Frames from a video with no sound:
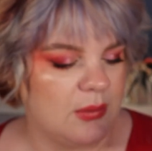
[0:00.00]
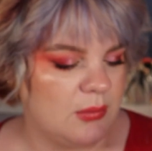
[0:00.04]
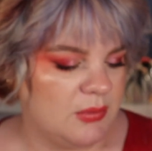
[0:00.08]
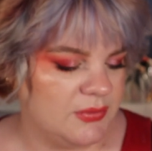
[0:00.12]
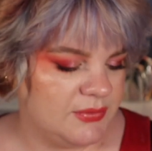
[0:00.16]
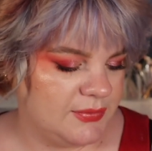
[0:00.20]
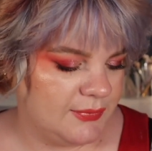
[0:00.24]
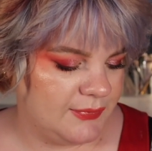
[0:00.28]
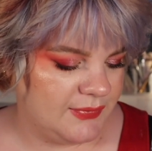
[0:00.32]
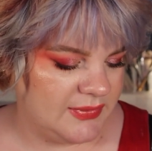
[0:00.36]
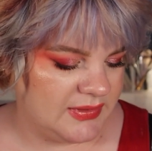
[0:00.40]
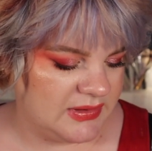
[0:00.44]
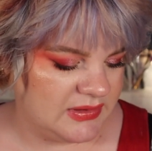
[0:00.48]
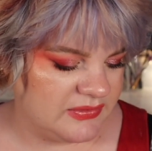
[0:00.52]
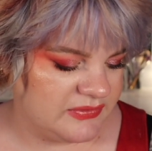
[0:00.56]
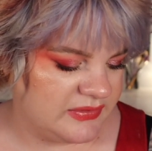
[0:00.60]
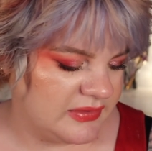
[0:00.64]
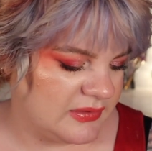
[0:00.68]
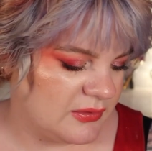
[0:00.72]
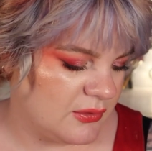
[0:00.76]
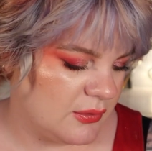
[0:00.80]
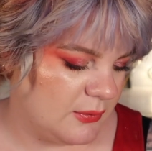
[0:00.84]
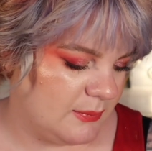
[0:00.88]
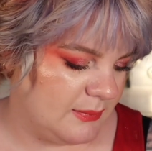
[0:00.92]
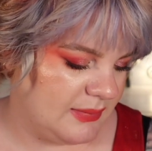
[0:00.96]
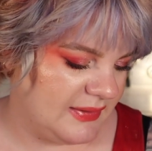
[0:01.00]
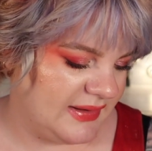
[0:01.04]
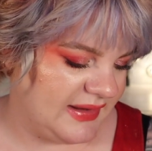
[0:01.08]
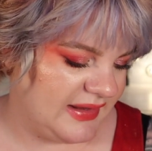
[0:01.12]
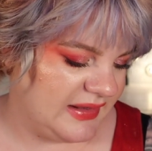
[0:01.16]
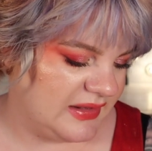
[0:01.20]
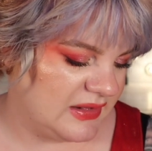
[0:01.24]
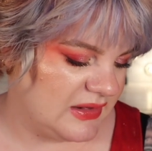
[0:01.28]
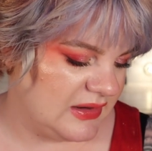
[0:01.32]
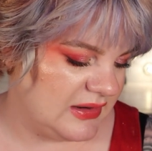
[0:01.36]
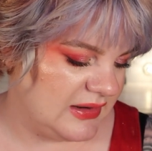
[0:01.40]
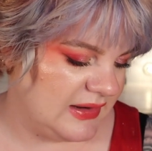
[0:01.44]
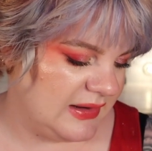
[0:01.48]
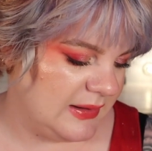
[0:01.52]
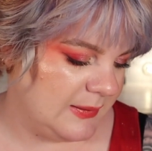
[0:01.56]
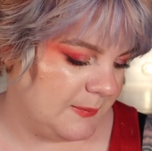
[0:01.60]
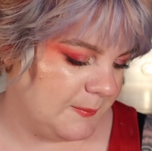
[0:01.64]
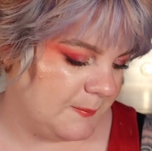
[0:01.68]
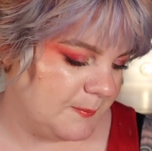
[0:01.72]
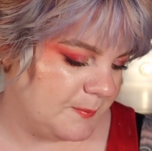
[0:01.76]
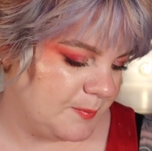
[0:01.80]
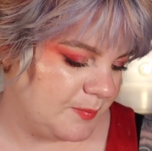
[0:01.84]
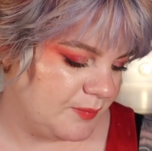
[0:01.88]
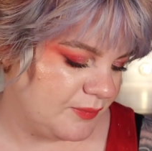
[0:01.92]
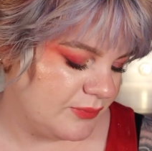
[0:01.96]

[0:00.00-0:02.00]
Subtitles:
I want to finish it completely.